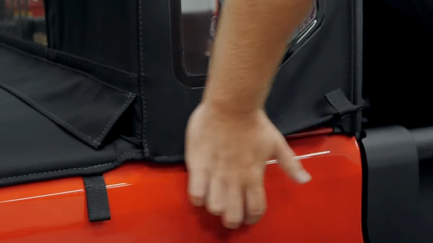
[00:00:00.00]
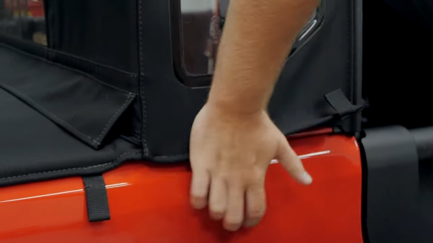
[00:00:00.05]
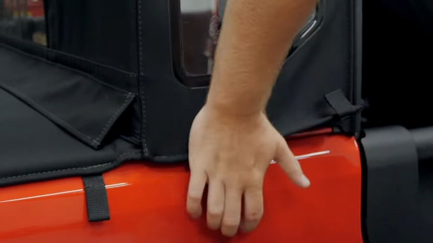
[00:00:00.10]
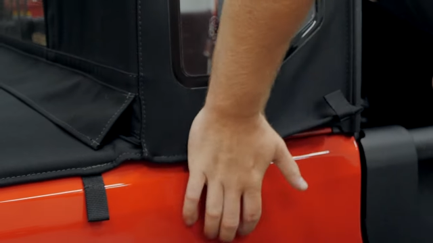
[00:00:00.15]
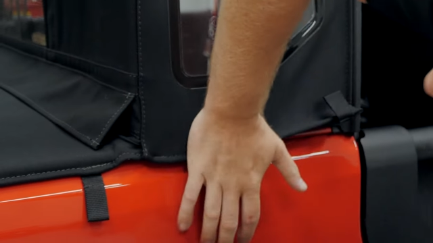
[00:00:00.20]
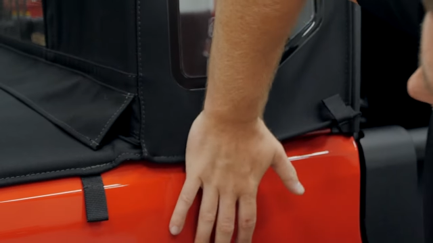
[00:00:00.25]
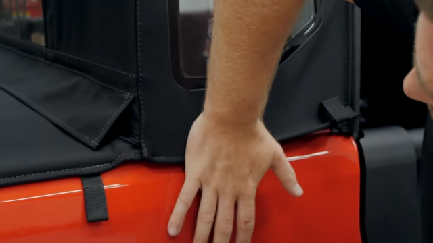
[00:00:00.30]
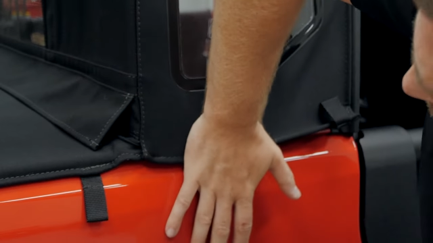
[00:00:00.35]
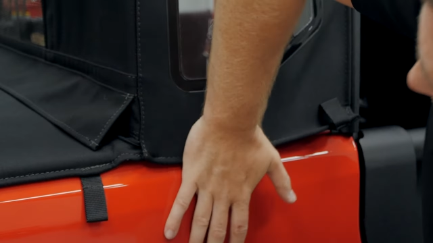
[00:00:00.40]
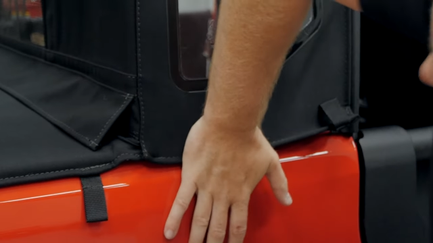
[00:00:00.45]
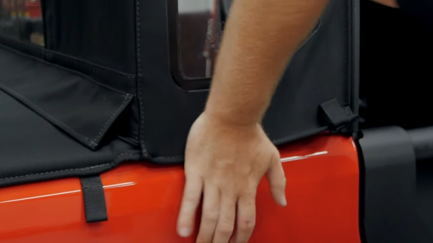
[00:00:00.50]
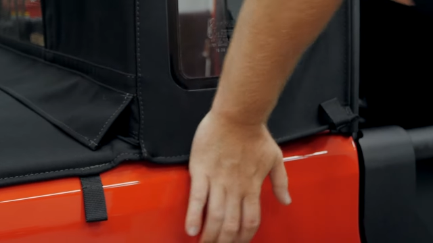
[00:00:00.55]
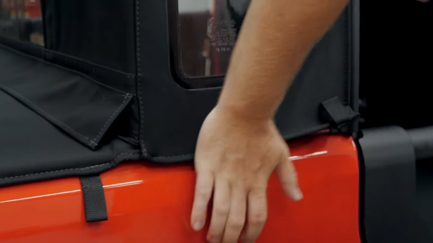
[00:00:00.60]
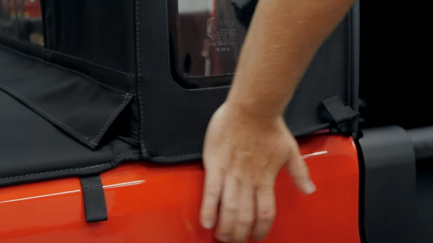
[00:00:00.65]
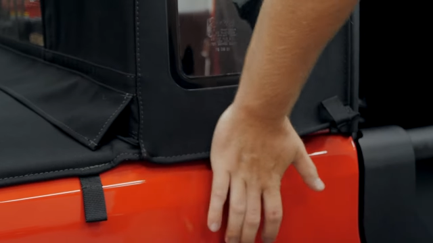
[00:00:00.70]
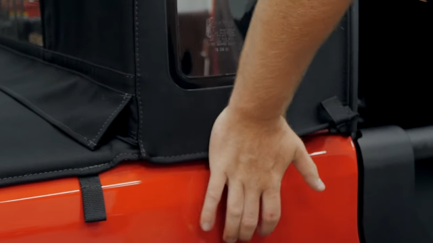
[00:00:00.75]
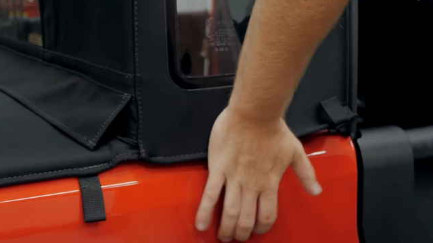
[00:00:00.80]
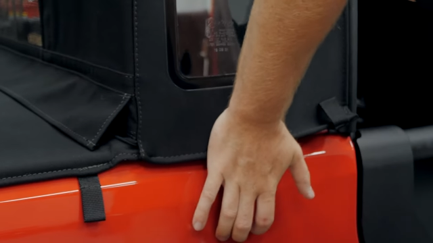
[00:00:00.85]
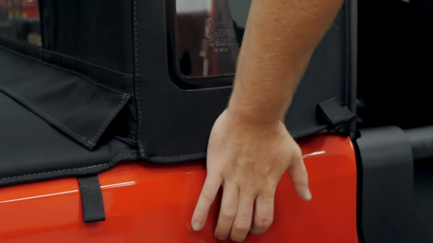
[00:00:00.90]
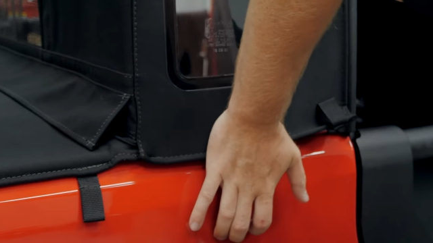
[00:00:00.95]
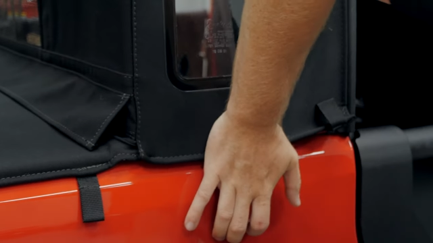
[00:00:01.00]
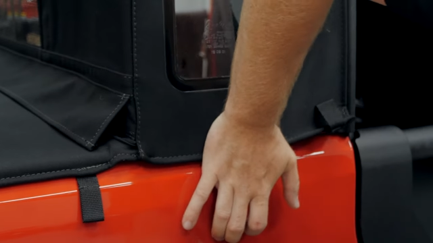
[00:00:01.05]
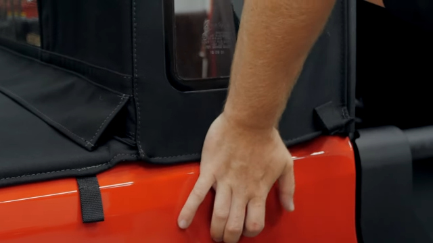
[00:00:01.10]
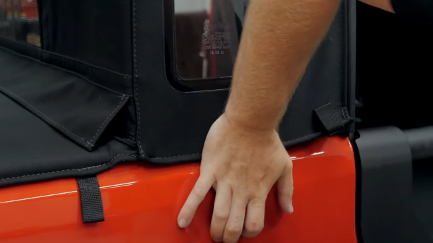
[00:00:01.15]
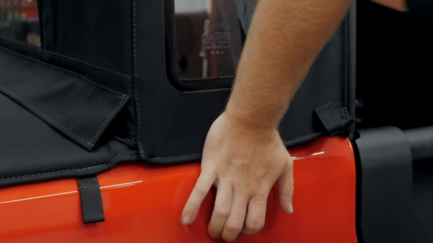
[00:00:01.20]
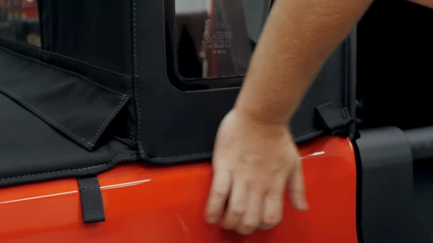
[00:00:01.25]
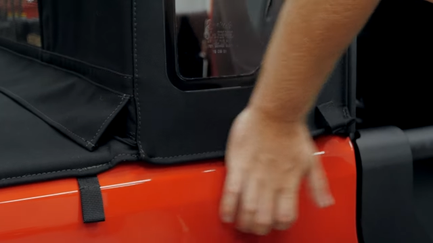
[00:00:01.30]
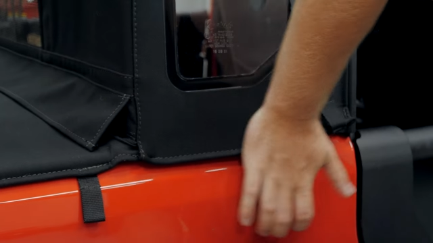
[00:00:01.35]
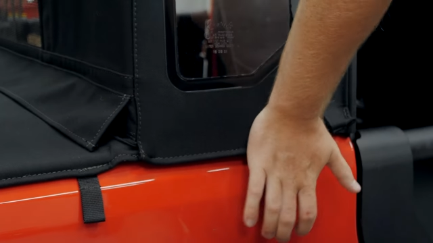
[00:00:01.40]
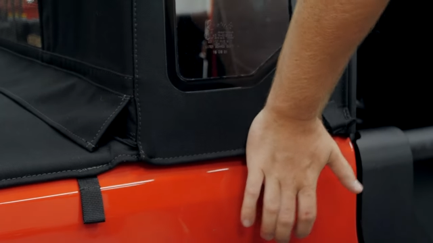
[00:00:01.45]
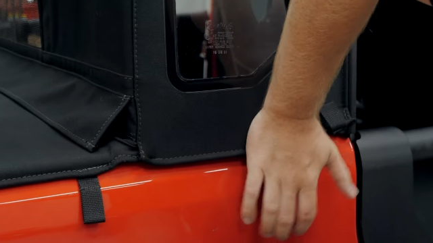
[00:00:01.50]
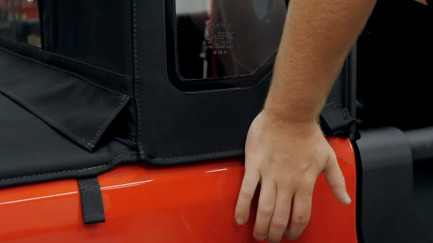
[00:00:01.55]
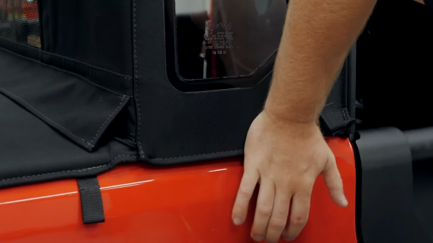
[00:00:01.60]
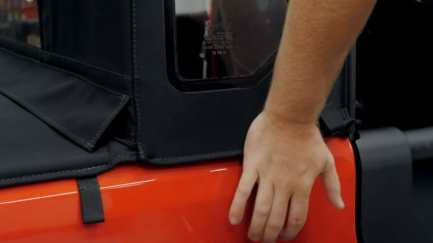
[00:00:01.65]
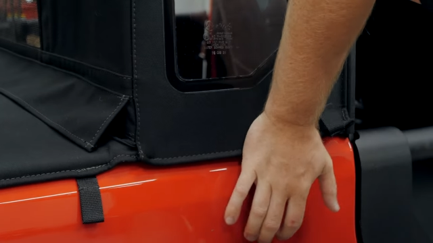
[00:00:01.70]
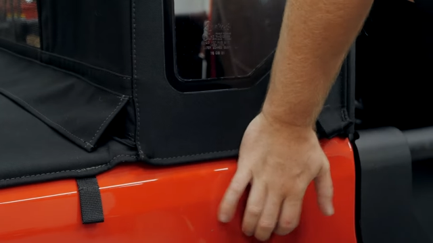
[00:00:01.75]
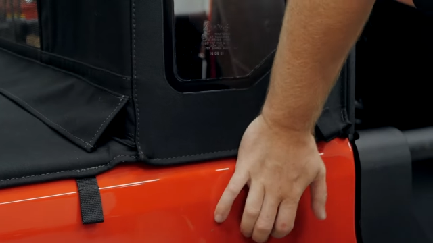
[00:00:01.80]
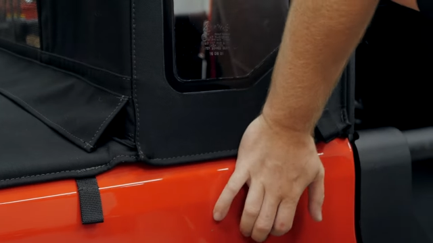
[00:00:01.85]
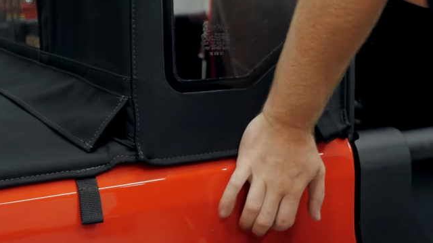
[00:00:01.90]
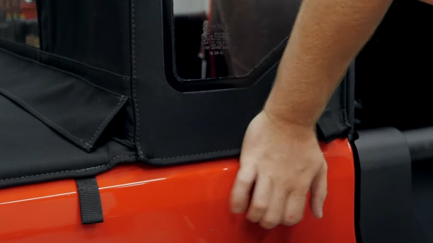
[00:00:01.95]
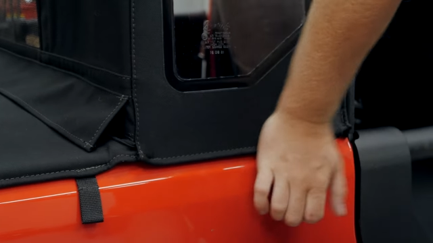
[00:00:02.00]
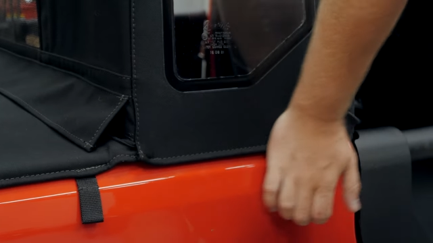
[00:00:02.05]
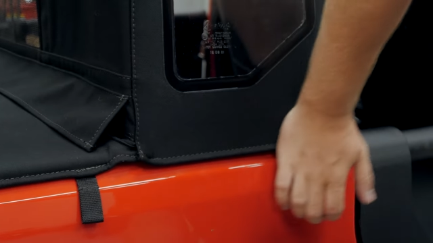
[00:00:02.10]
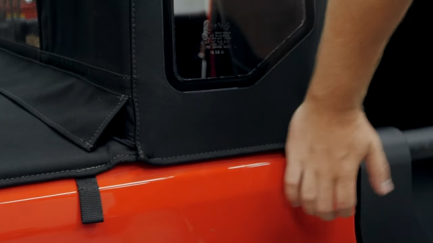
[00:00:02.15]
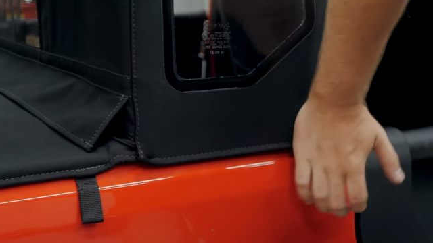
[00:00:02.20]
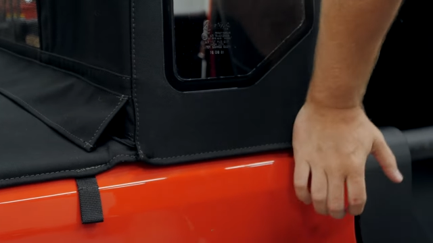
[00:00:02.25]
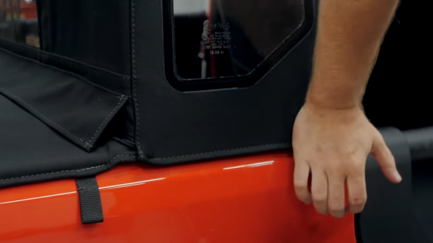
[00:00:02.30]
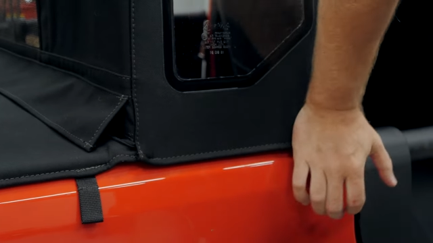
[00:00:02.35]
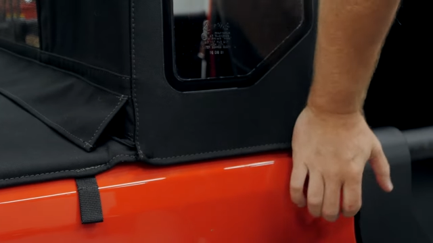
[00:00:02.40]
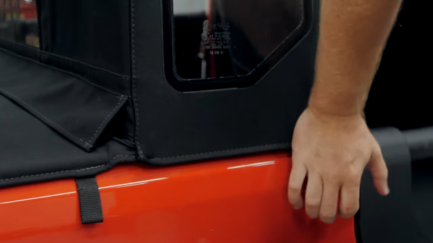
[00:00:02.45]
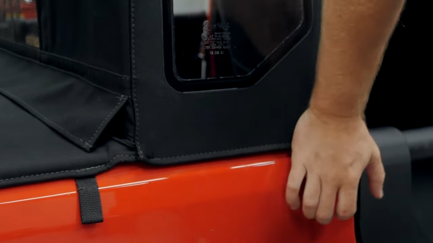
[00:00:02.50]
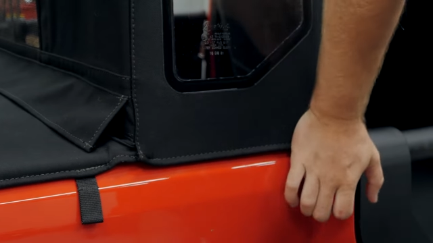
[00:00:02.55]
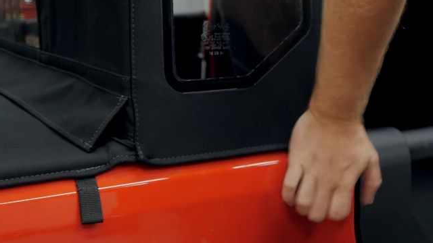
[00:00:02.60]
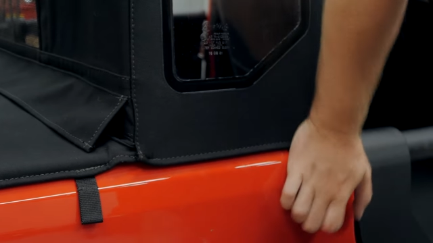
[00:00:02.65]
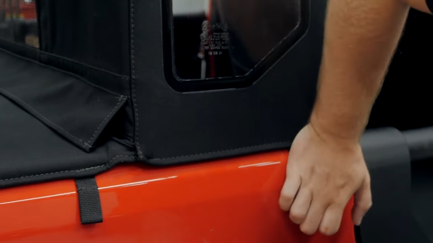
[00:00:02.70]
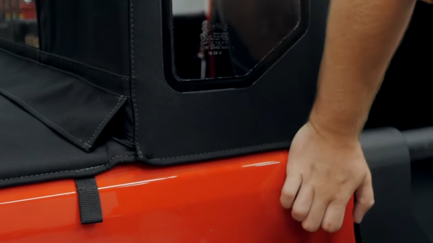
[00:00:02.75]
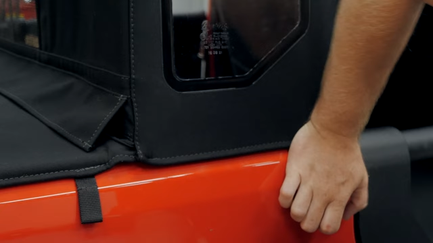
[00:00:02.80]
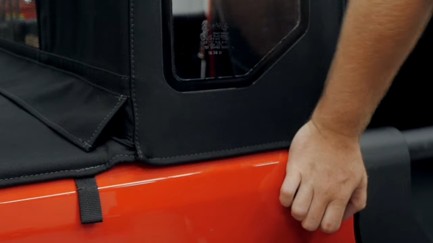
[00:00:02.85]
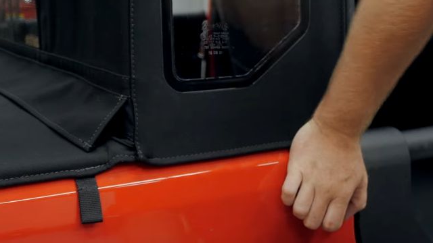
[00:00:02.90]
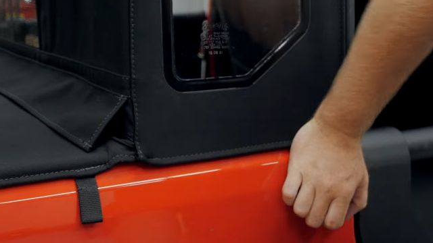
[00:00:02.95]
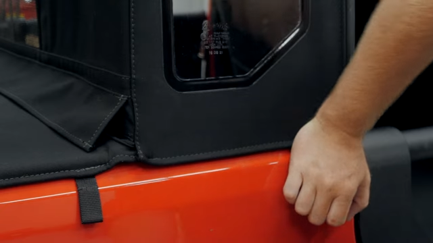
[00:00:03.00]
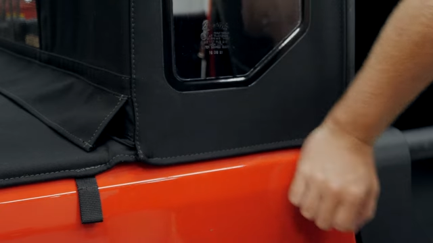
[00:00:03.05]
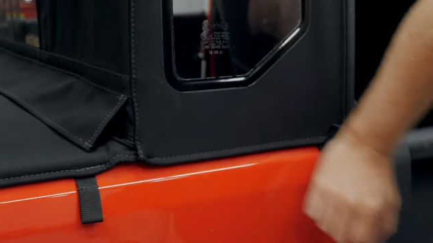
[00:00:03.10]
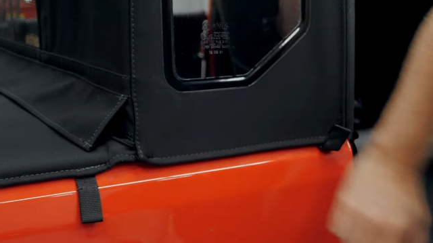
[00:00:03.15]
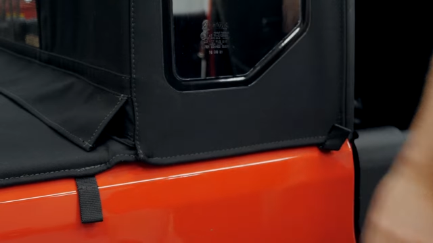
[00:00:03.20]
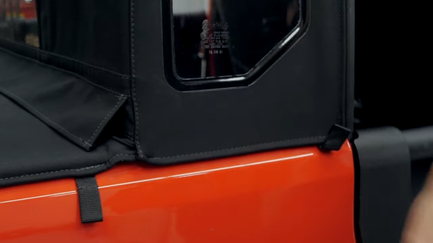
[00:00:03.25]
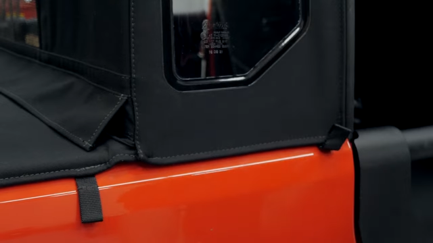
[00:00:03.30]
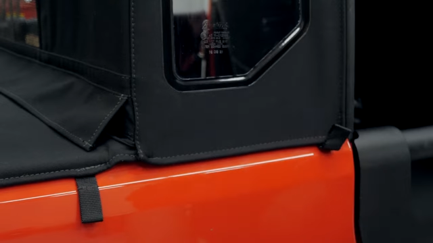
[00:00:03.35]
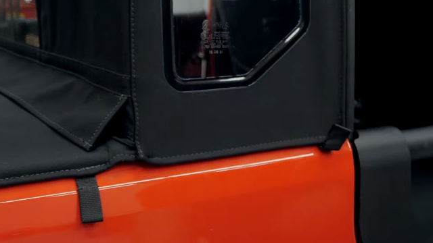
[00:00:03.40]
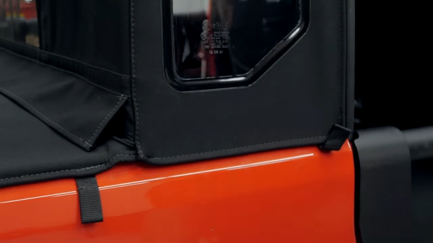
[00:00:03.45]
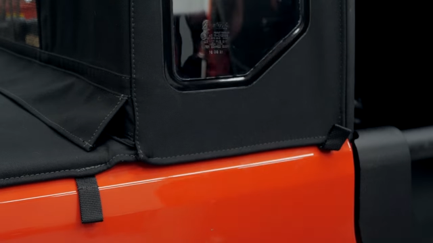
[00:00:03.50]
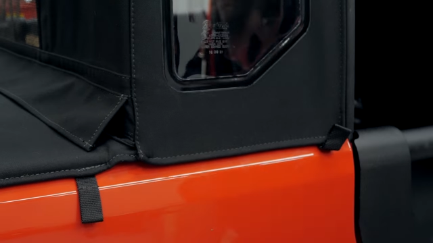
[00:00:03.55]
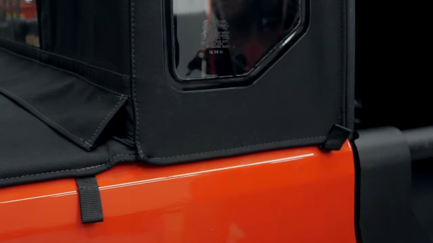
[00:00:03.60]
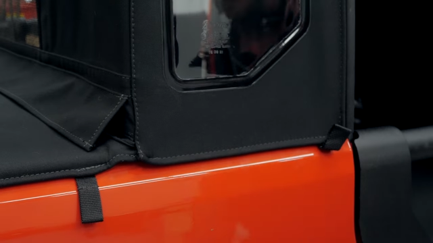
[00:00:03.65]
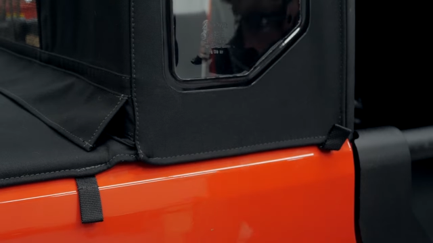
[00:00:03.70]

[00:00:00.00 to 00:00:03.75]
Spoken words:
No face is visible, so there are no lips to read.